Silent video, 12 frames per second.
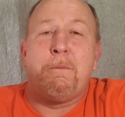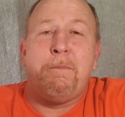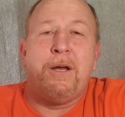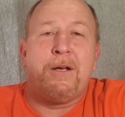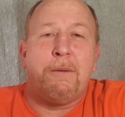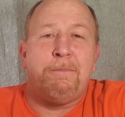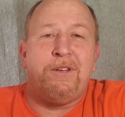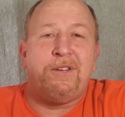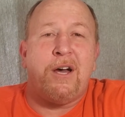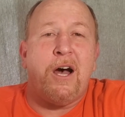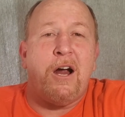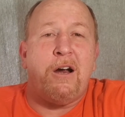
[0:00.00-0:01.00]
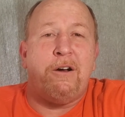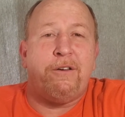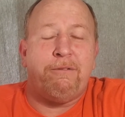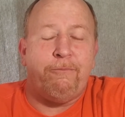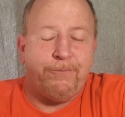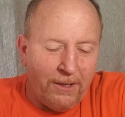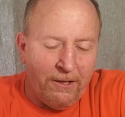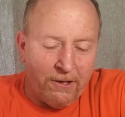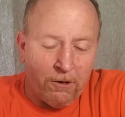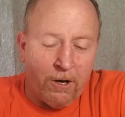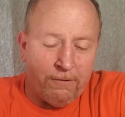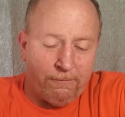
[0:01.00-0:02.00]
pick up these tires and
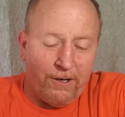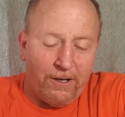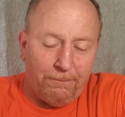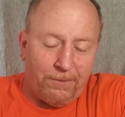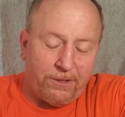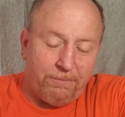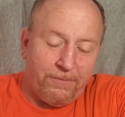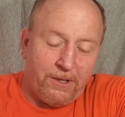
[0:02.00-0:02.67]
they're on the rims,